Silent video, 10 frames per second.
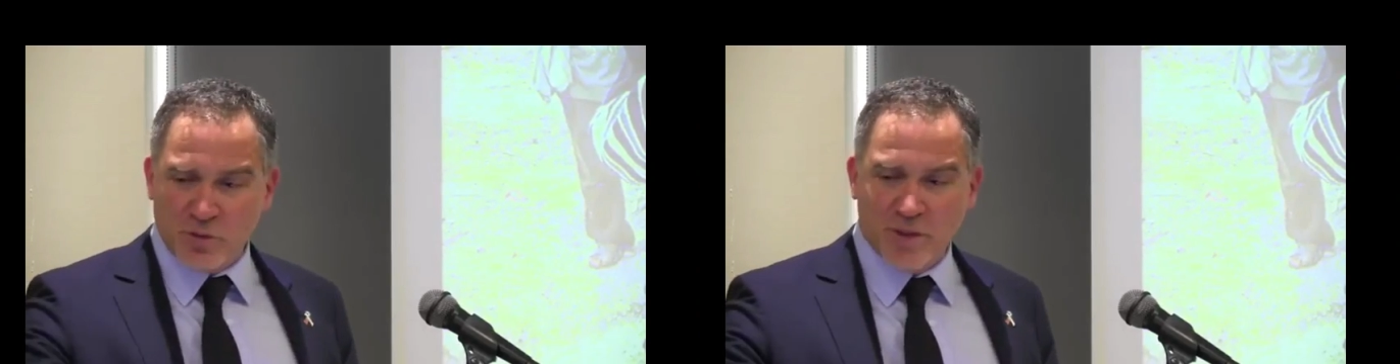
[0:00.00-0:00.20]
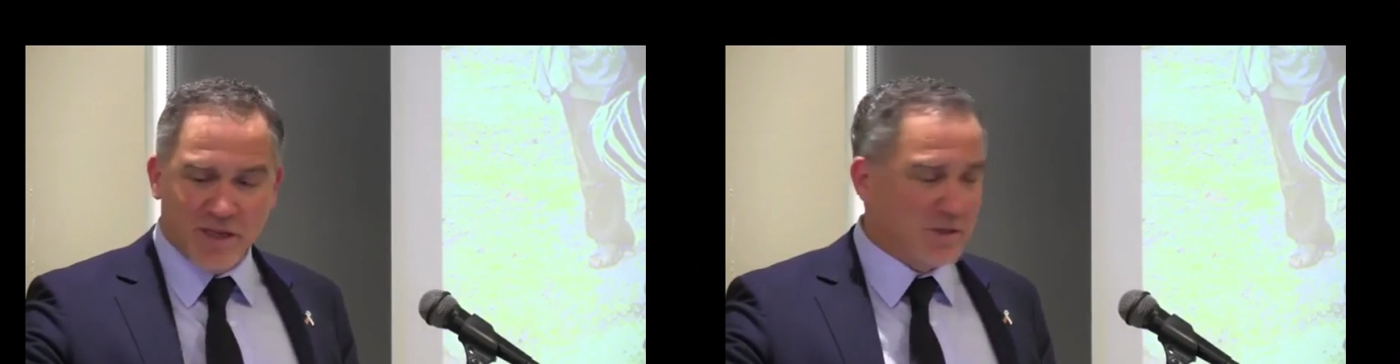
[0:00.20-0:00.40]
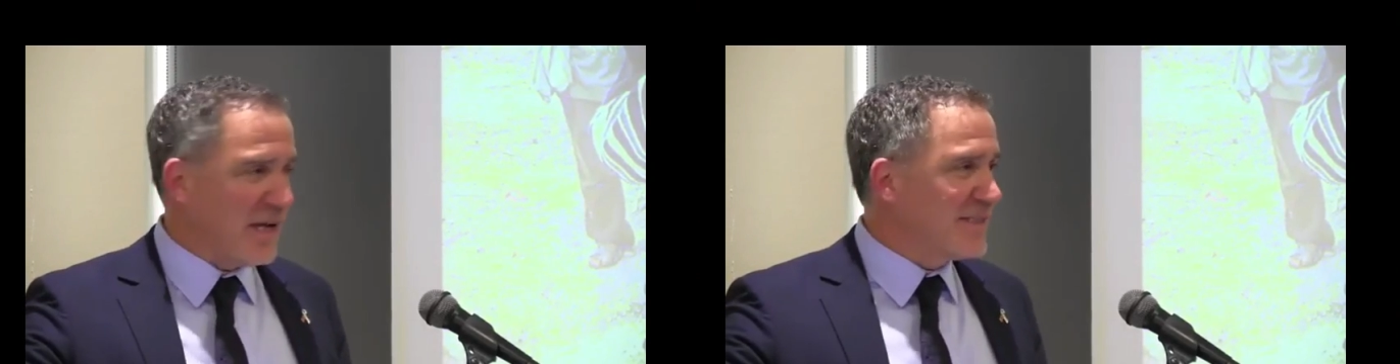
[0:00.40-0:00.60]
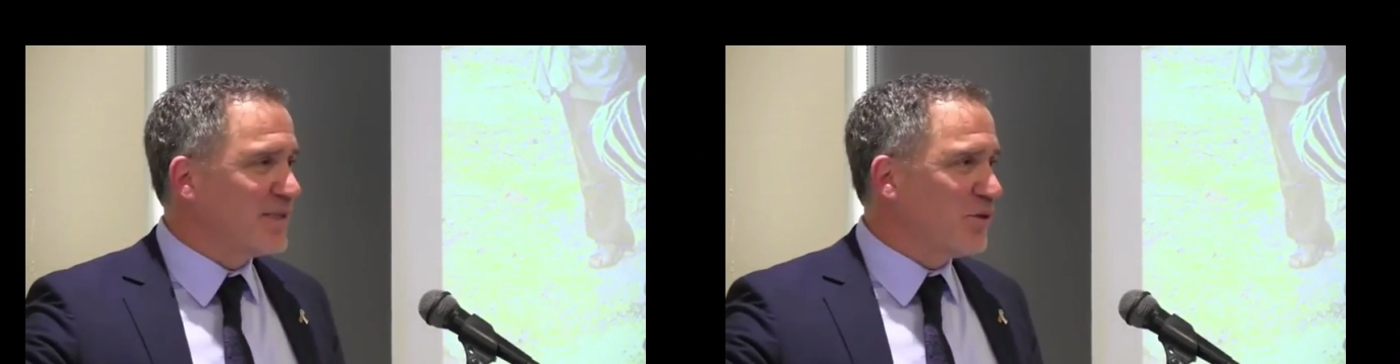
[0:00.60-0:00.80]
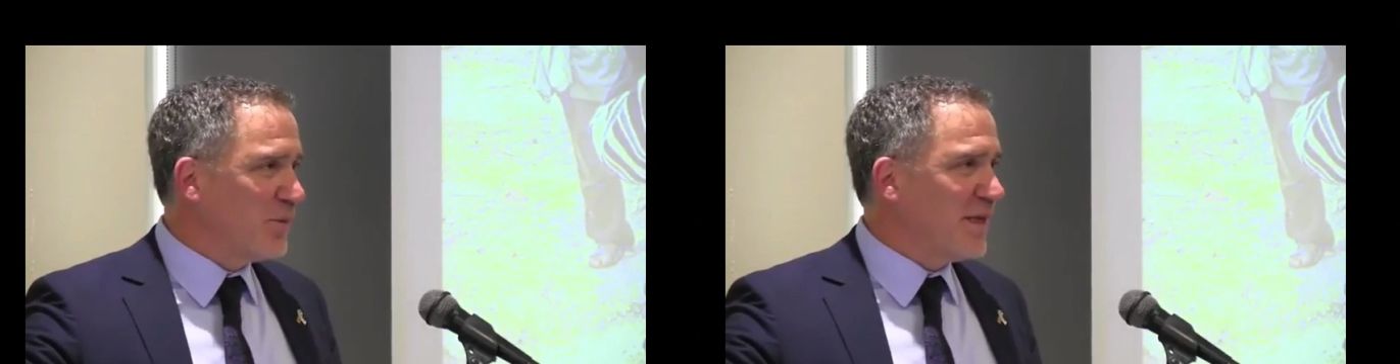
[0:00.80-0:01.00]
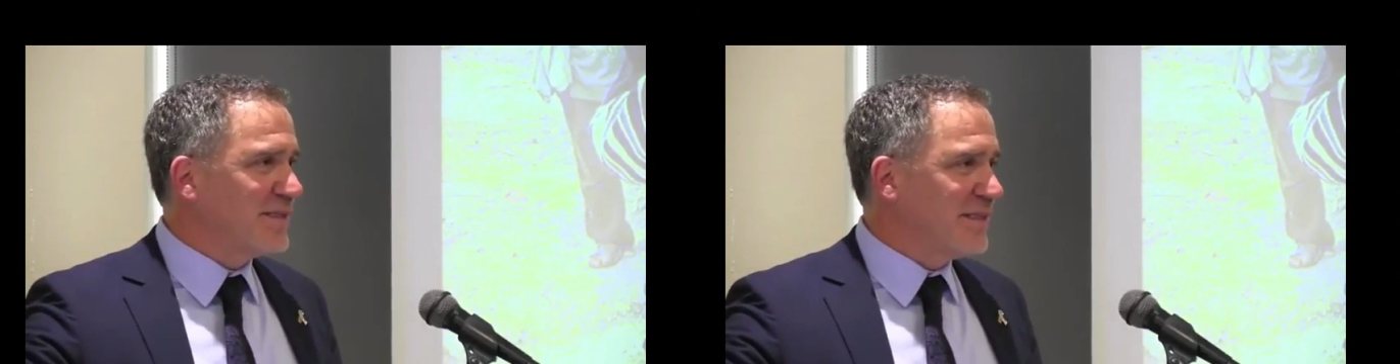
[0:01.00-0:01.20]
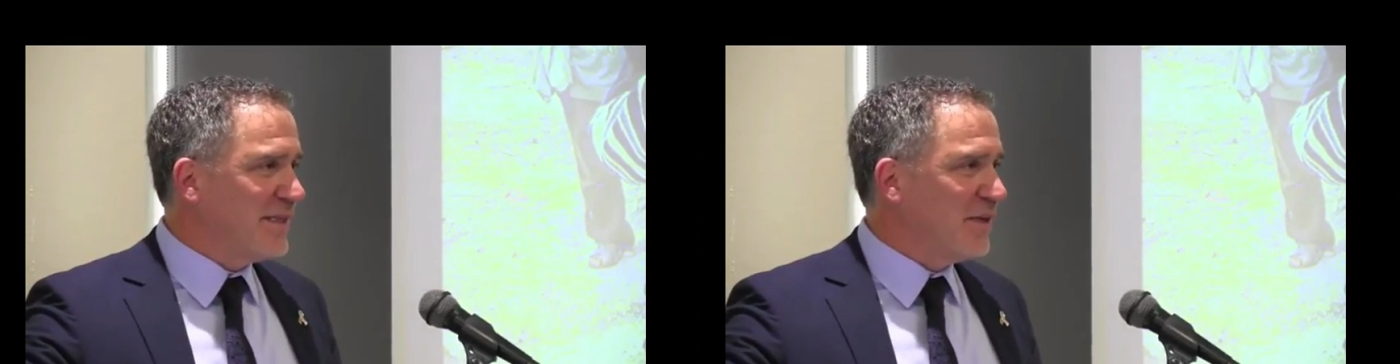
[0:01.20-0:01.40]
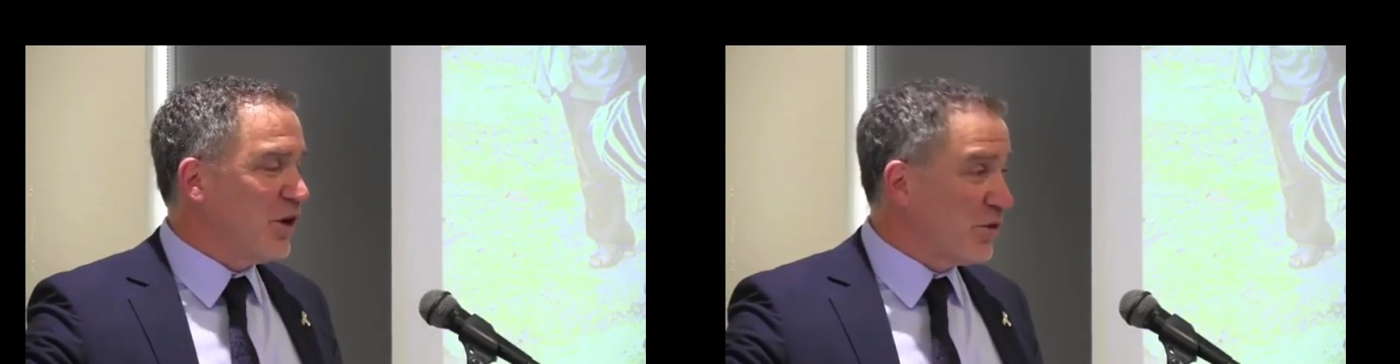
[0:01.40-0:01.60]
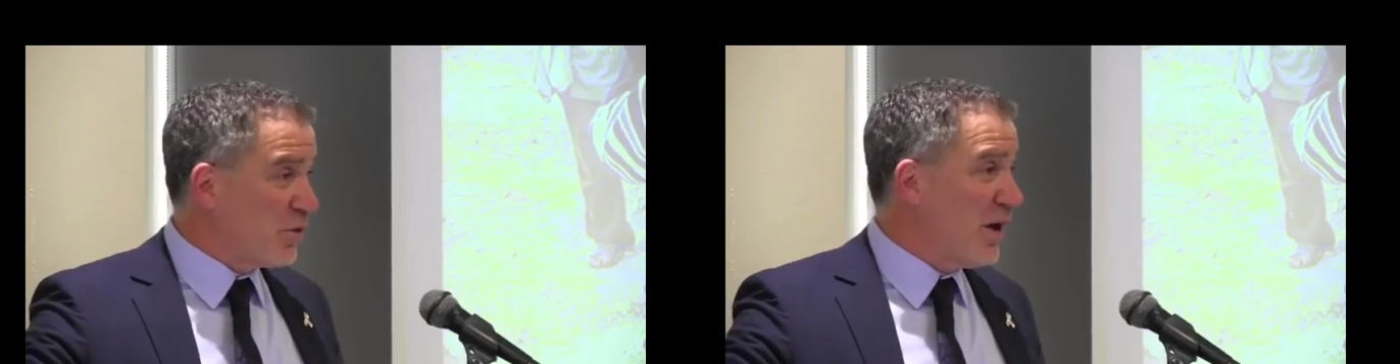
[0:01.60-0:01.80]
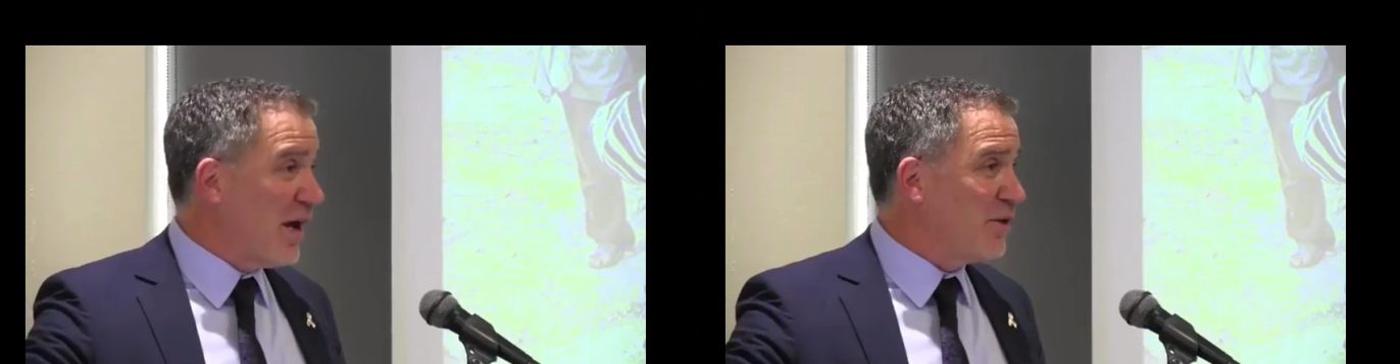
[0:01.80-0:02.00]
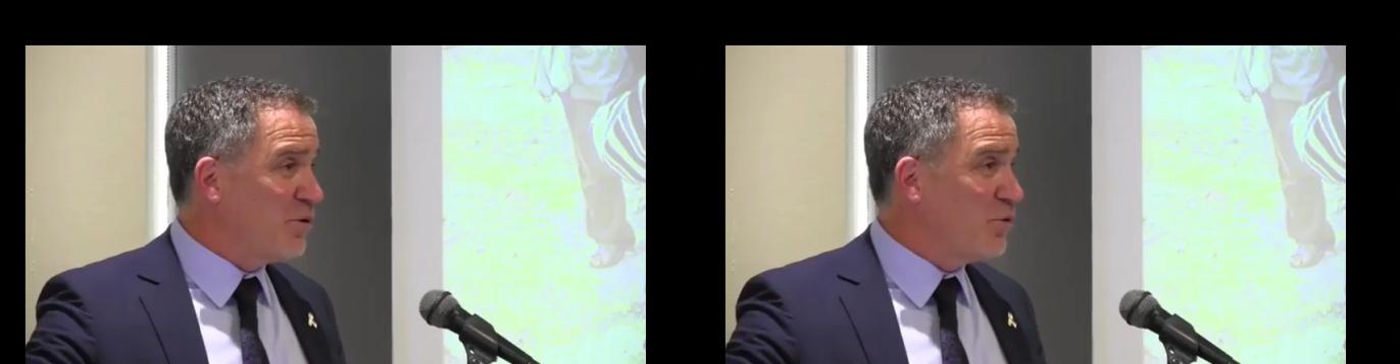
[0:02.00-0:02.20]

a pal to execute a Palestinian on the ground